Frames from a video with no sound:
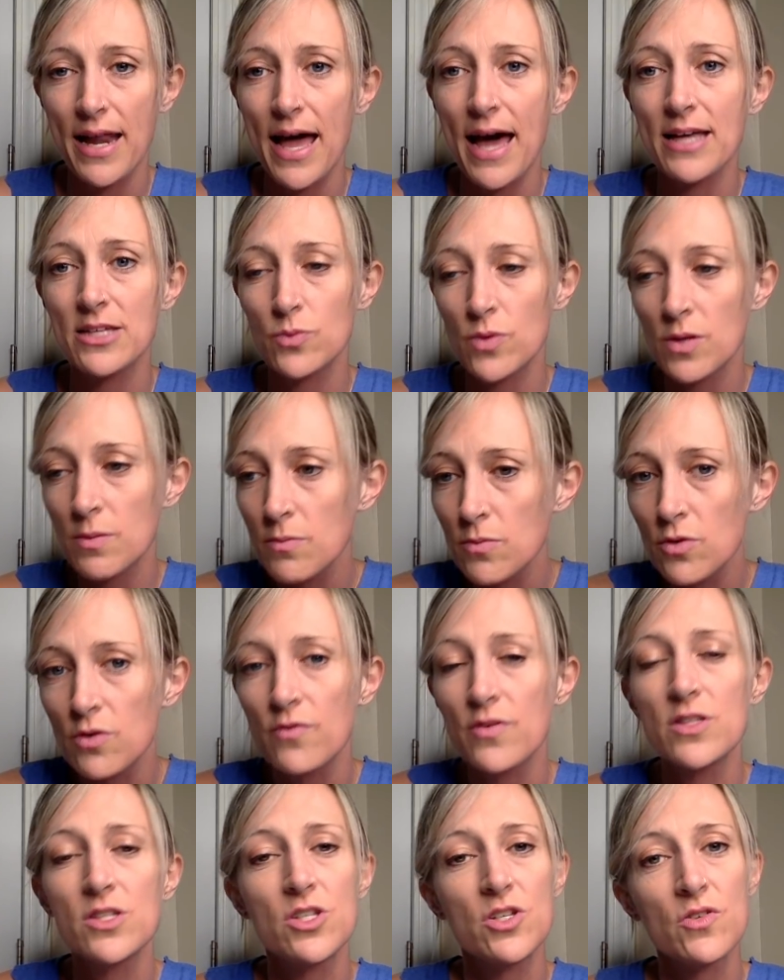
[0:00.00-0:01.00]
as we move
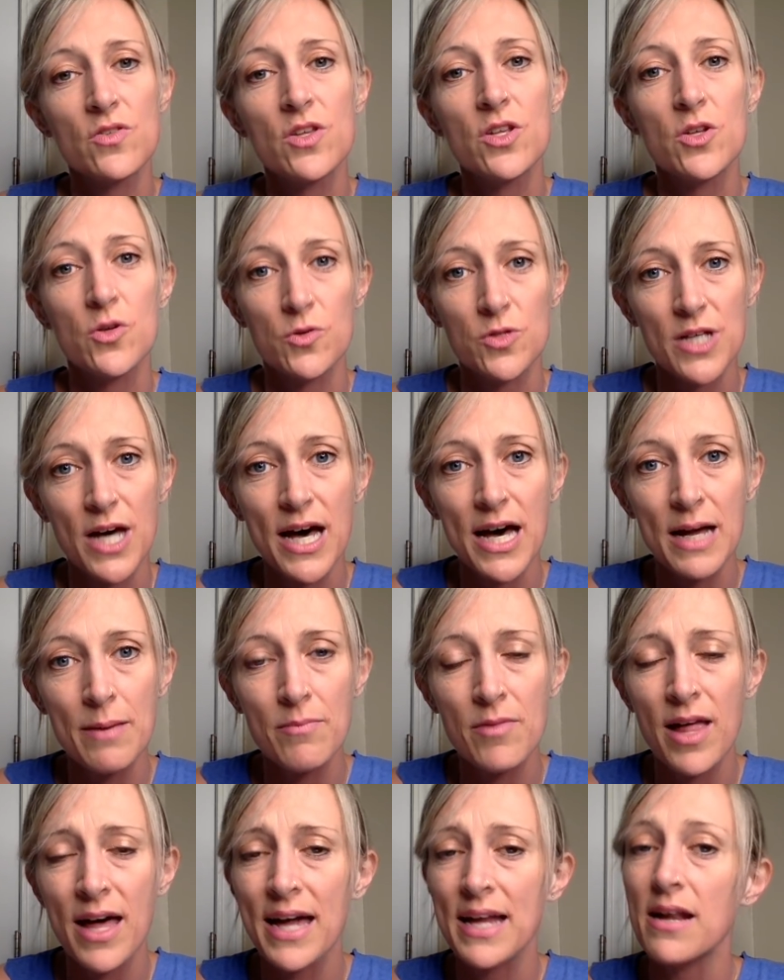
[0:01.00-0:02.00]
into the new
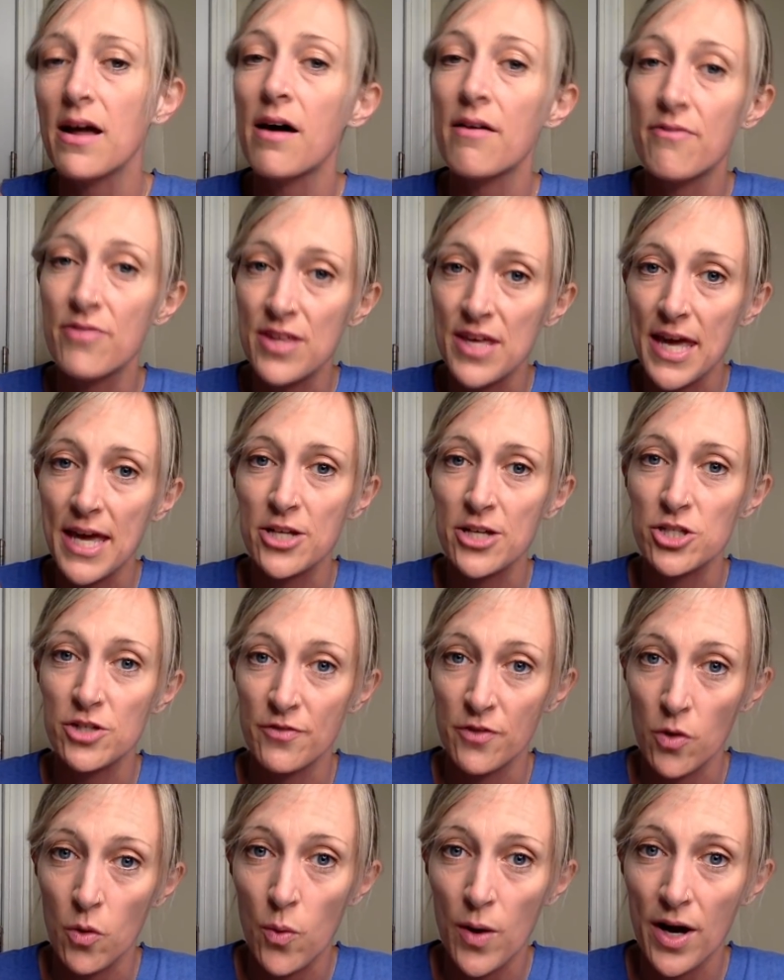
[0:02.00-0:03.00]
timeline of the age of
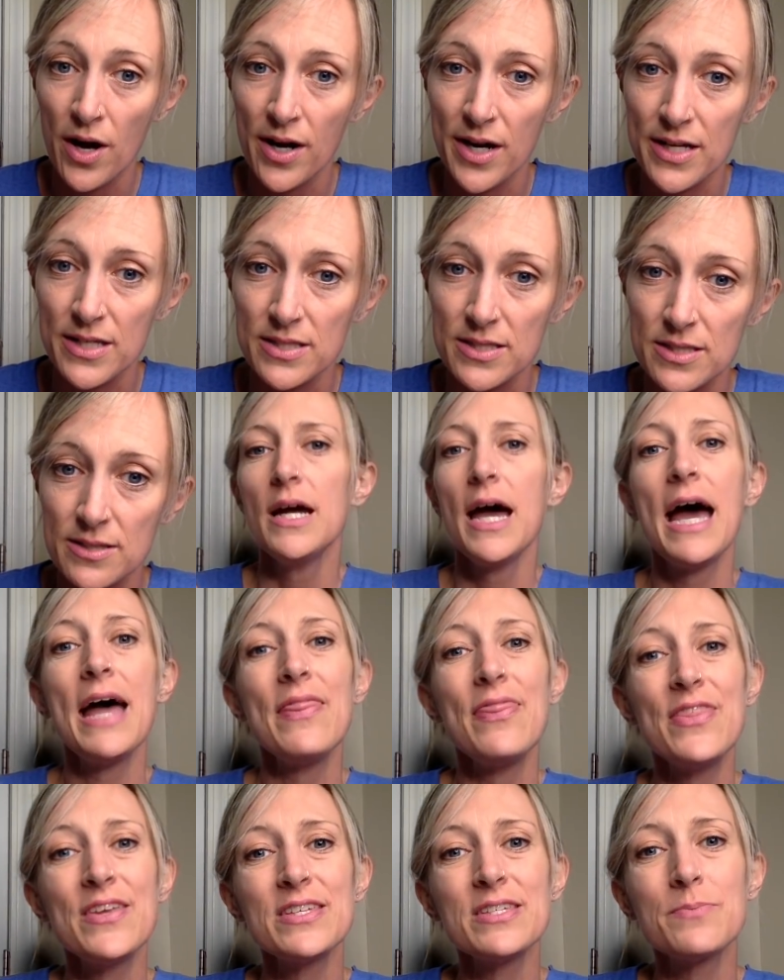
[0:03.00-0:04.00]
Aquarius.
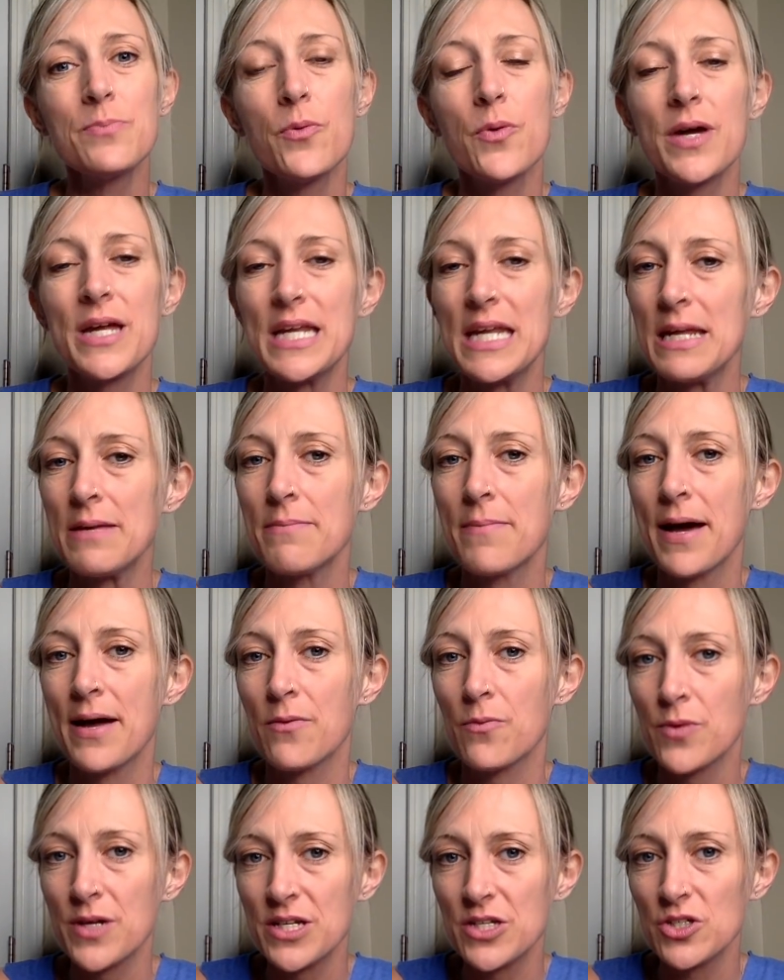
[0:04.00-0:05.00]
At this point in my
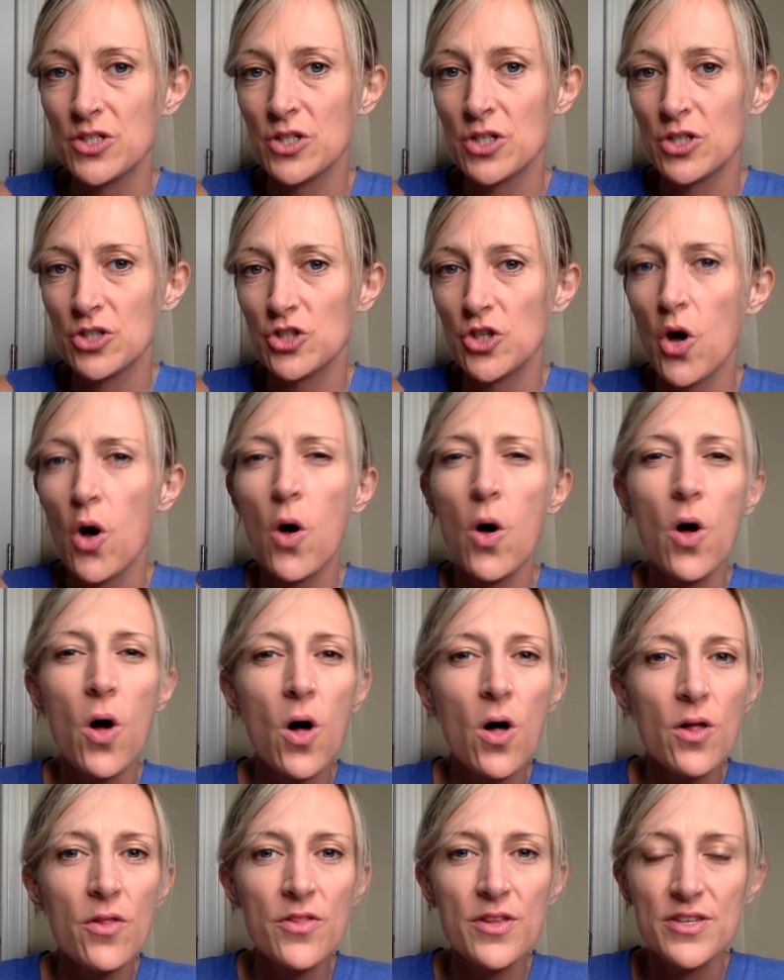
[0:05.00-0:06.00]
research,
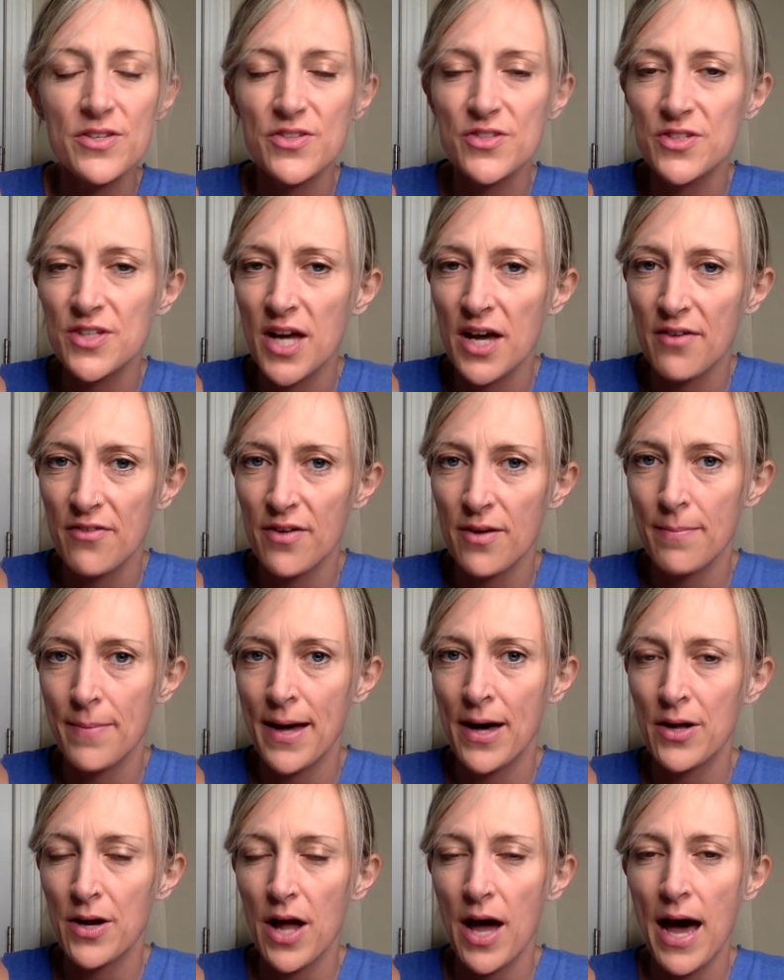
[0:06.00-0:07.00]
all this stuff
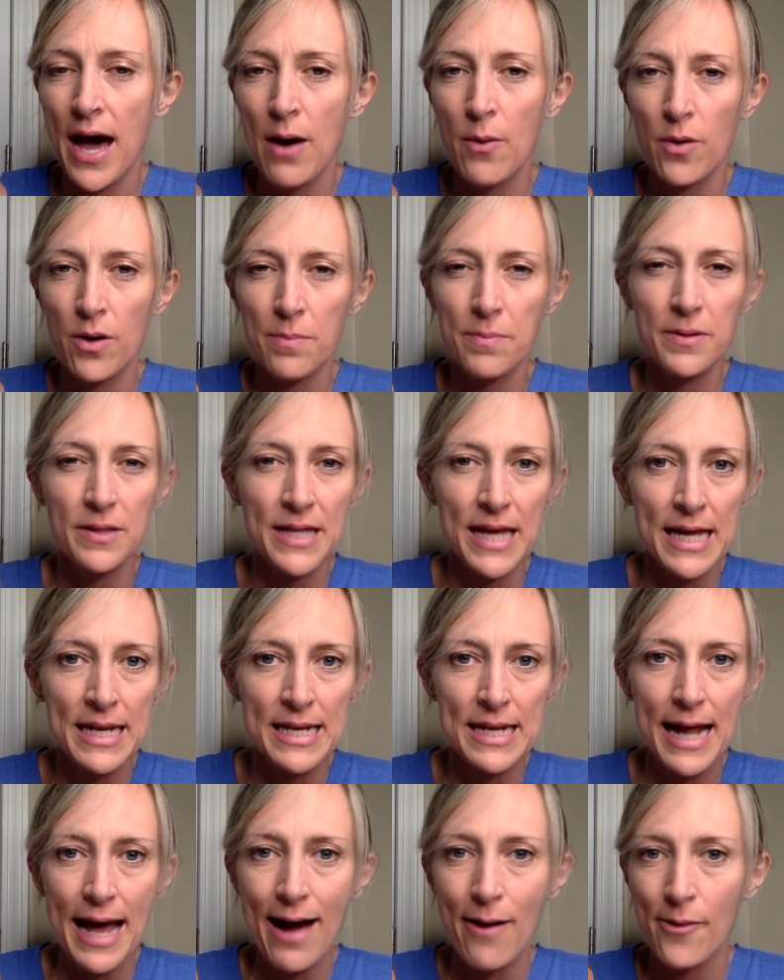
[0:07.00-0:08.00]
about our
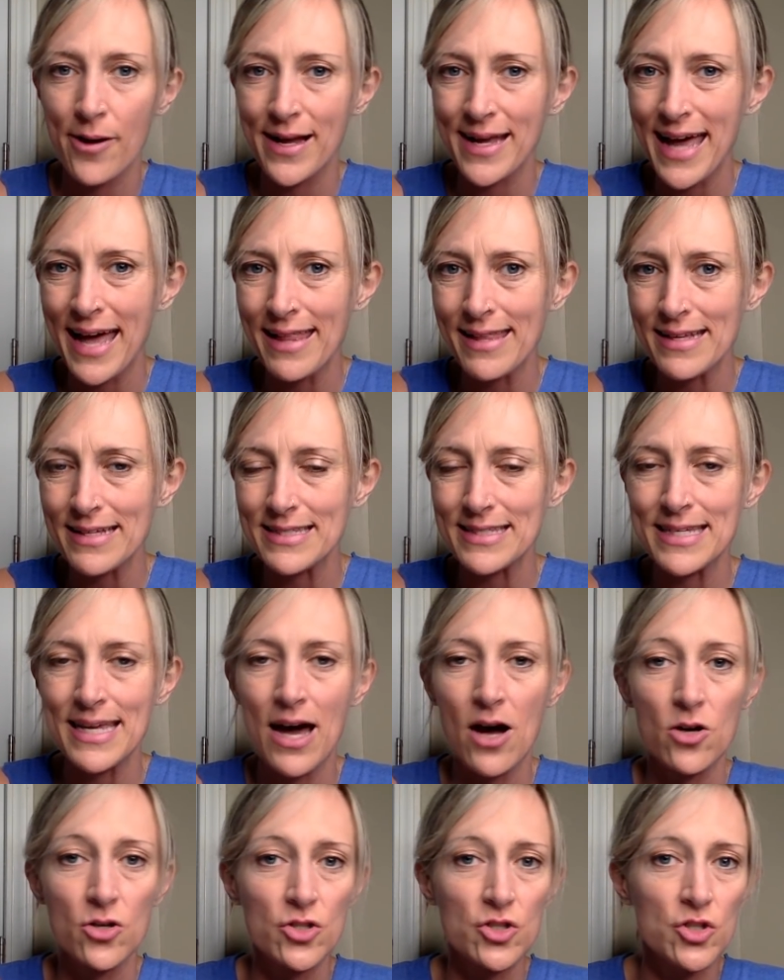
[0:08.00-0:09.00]
planet, our galaxy,
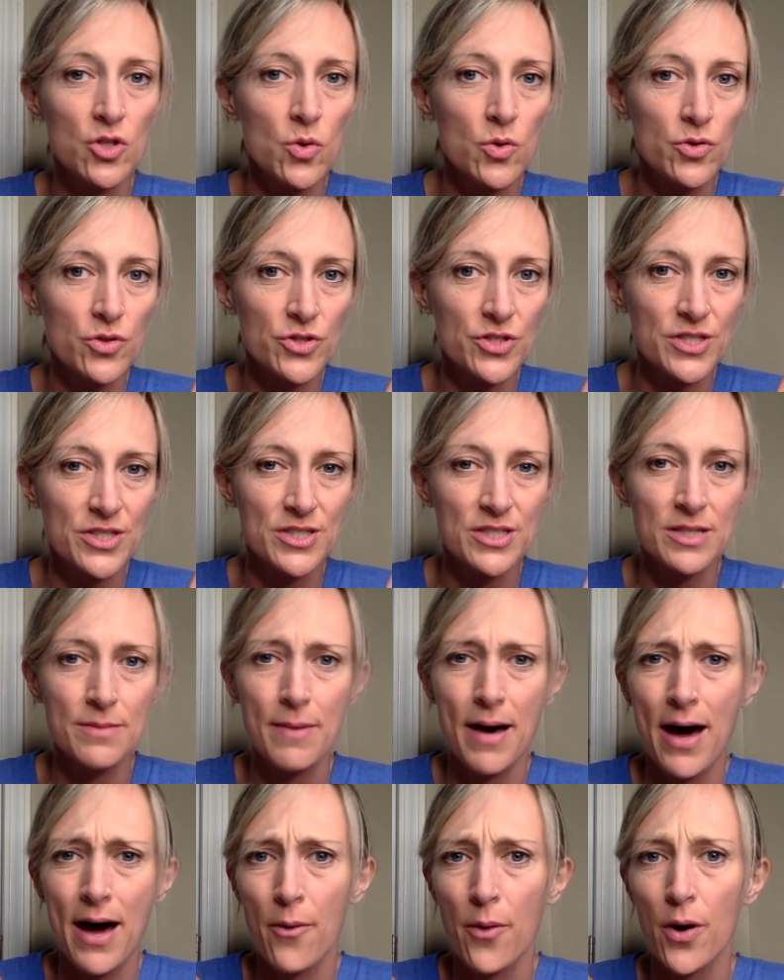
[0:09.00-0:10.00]
our solar system,
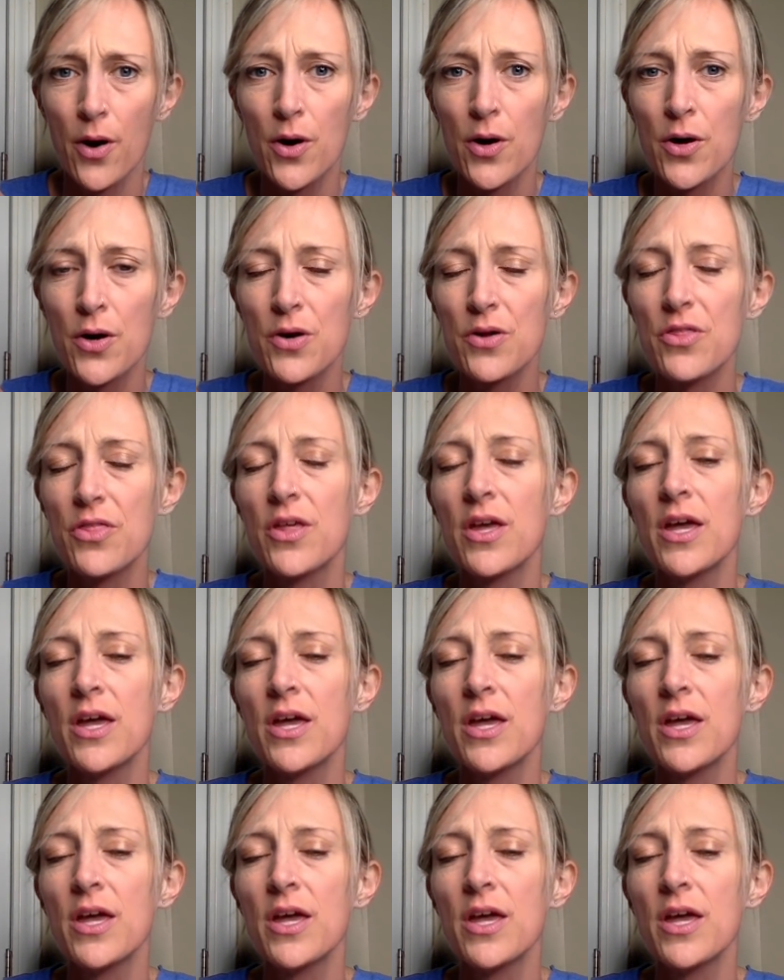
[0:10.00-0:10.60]
our Earth,